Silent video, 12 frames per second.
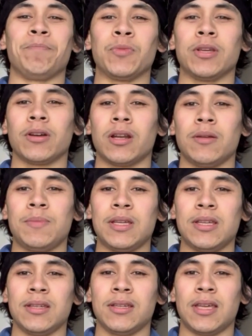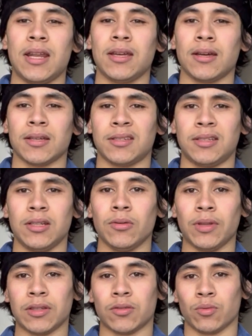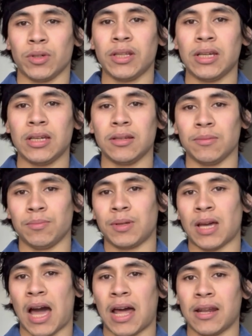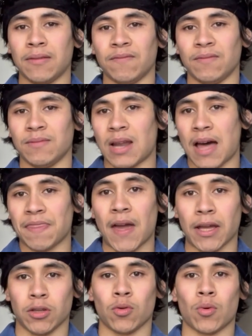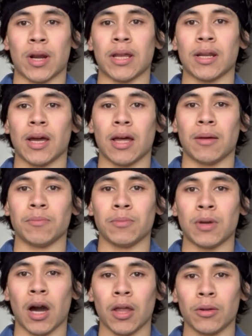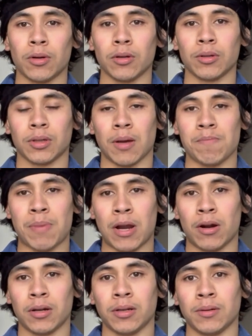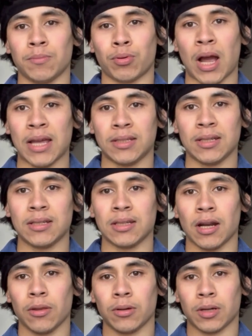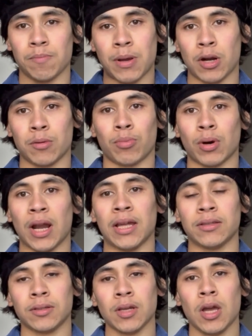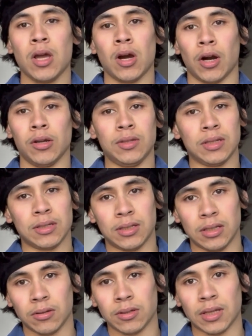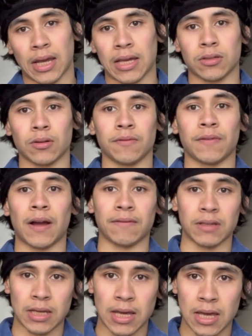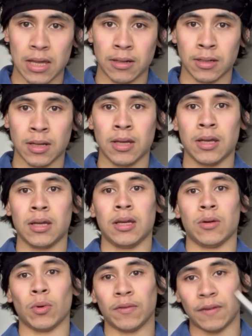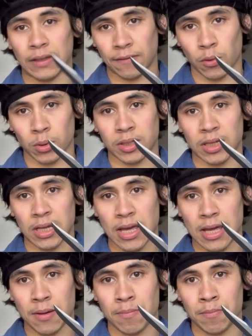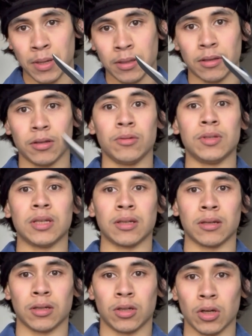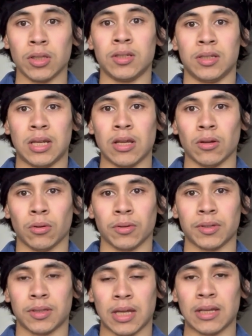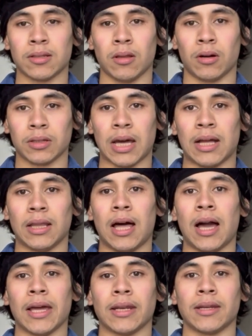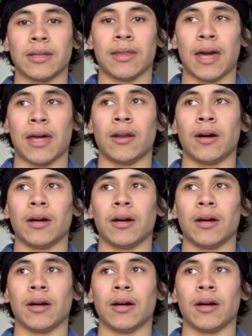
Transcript: you're going to be getting a steel that's really kind of not that great. Other compared prices and other compared brands are using steels like S35 Yin, 154 CM. They're using good steels, things along that line that